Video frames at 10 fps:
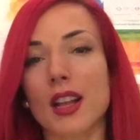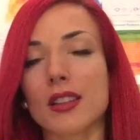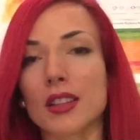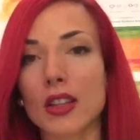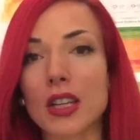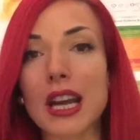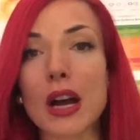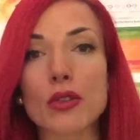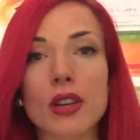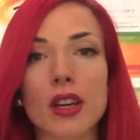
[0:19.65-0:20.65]
learning
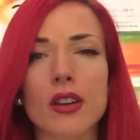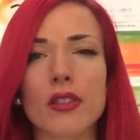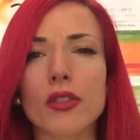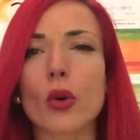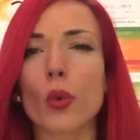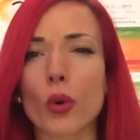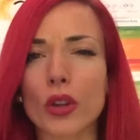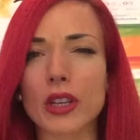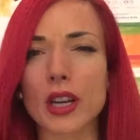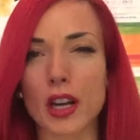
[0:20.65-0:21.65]
how to have
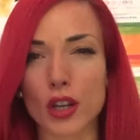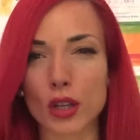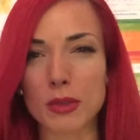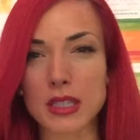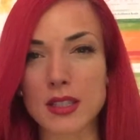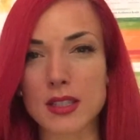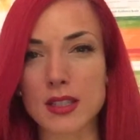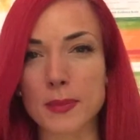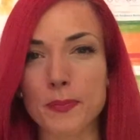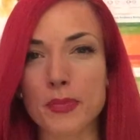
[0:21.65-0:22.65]
quality arguments.